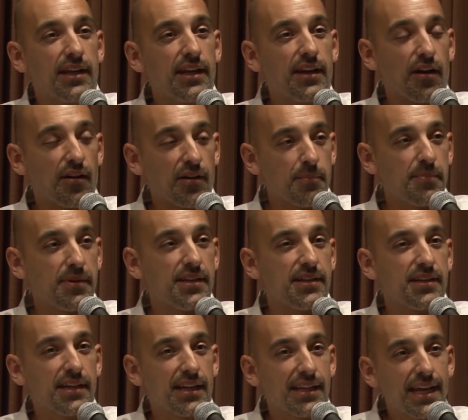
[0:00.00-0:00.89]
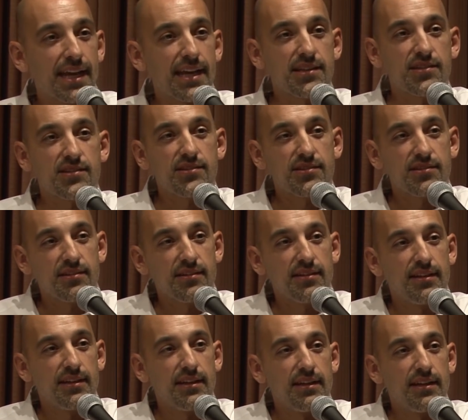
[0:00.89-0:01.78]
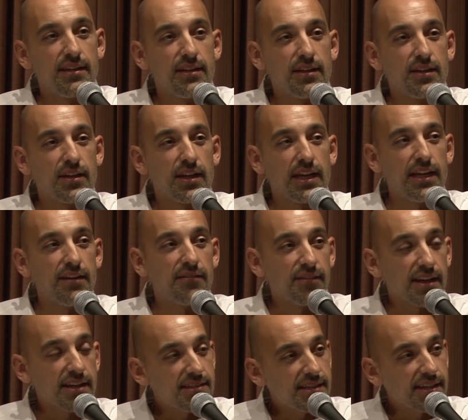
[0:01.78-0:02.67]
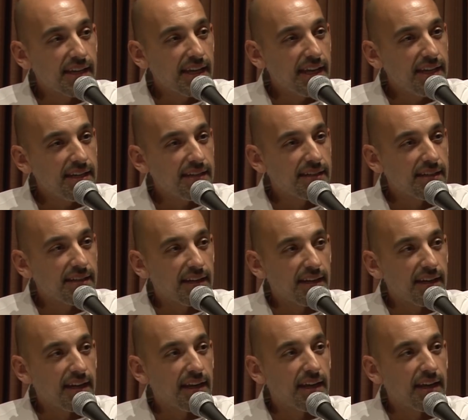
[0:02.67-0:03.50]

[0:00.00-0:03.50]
in our opinion, and that's investigate